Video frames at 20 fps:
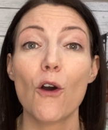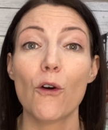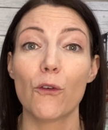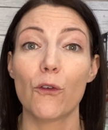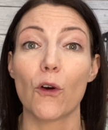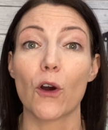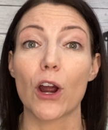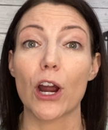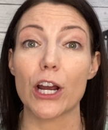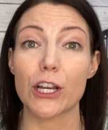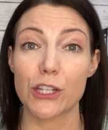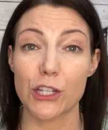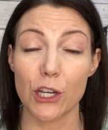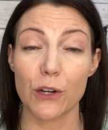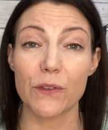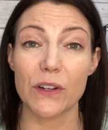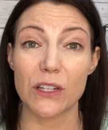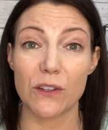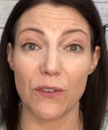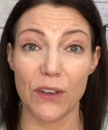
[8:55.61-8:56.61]
for a
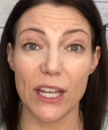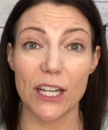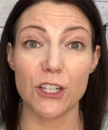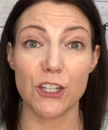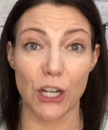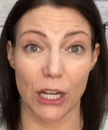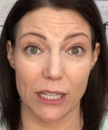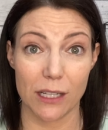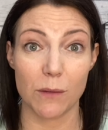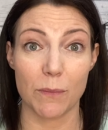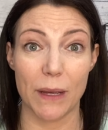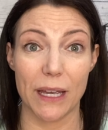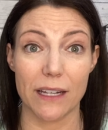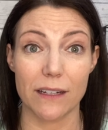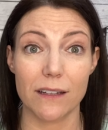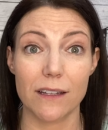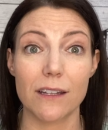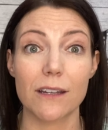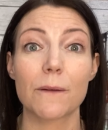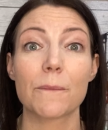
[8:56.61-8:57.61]
service fee
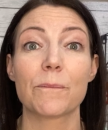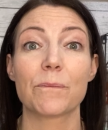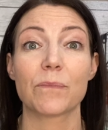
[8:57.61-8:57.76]
adjustment